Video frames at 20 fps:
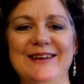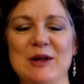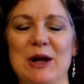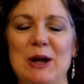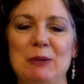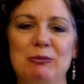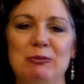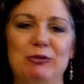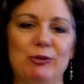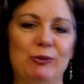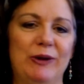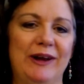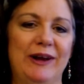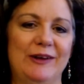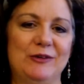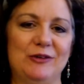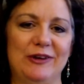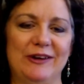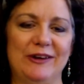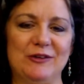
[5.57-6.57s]
I'm Joanne
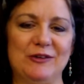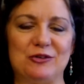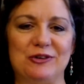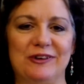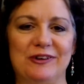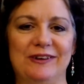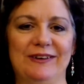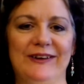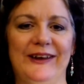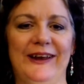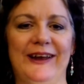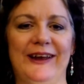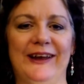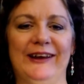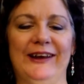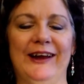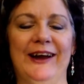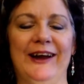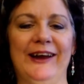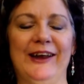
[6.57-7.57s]
Jensen,
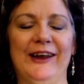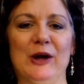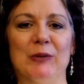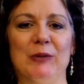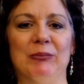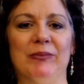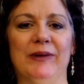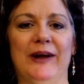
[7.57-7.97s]
and I am